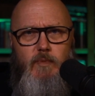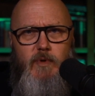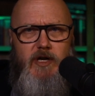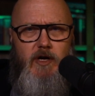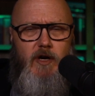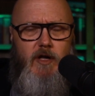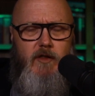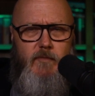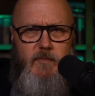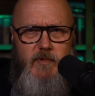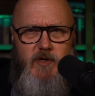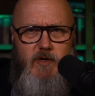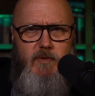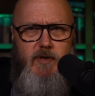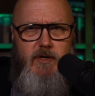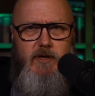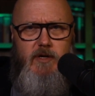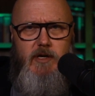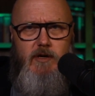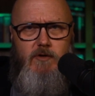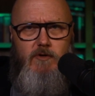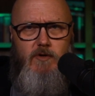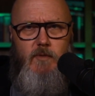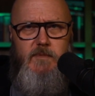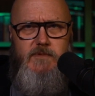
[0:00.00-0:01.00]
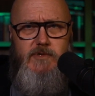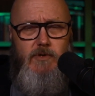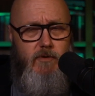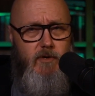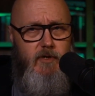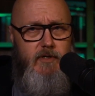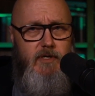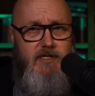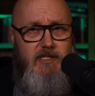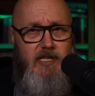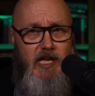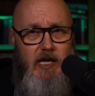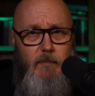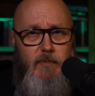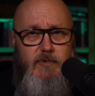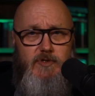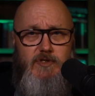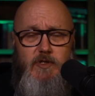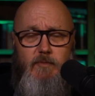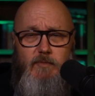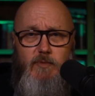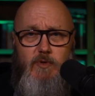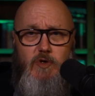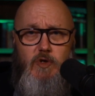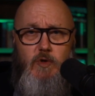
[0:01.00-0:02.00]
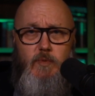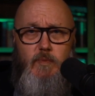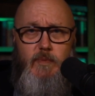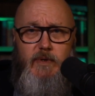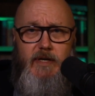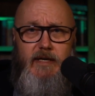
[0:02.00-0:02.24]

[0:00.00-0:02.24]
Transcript: We call them community groups or a discipleship group.